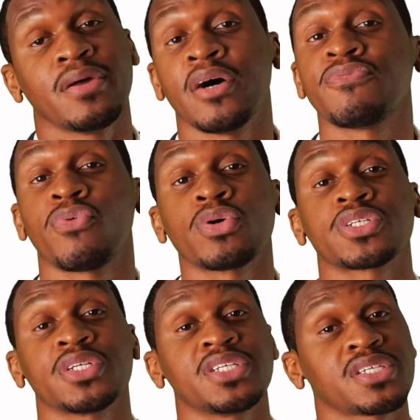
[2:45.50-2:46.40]

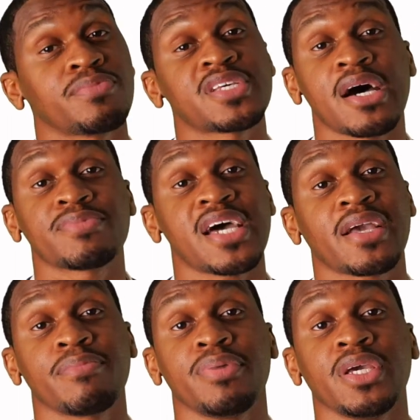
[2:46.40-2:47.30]
unfortunately, sometimes that
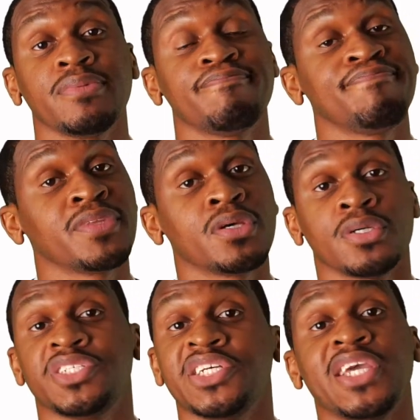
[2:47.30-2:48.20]
can be,
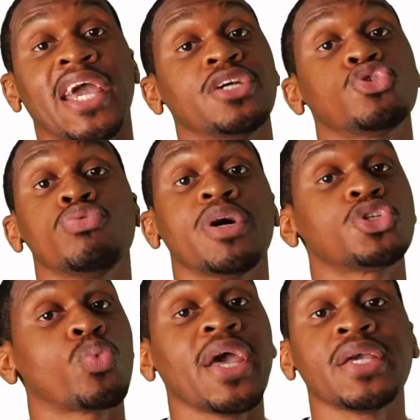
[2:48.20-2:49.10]
she gained too much
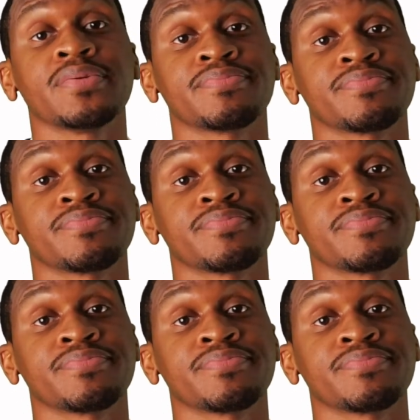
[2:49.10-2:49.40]
weight.